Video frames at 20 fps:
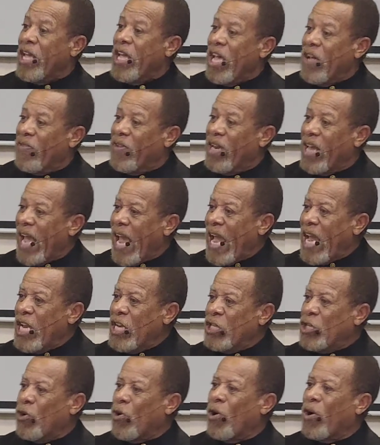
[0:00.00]
if an
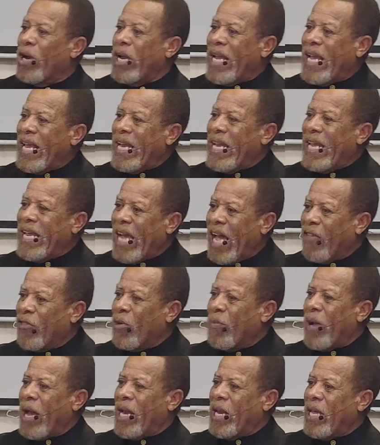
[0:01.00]
angel or
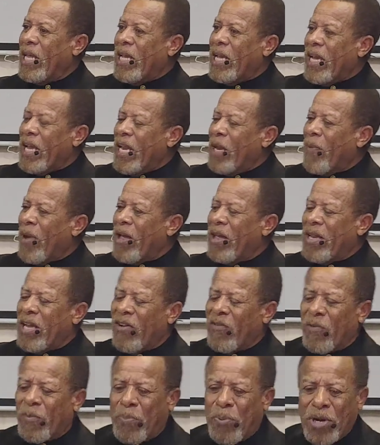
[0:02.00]
anybody
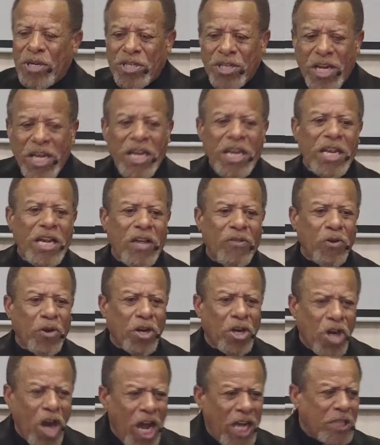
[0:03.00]
ever preach any other
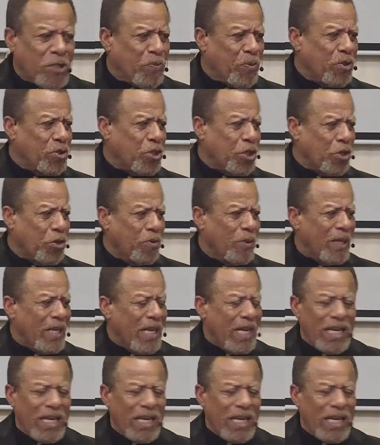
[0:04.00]
gospel to you,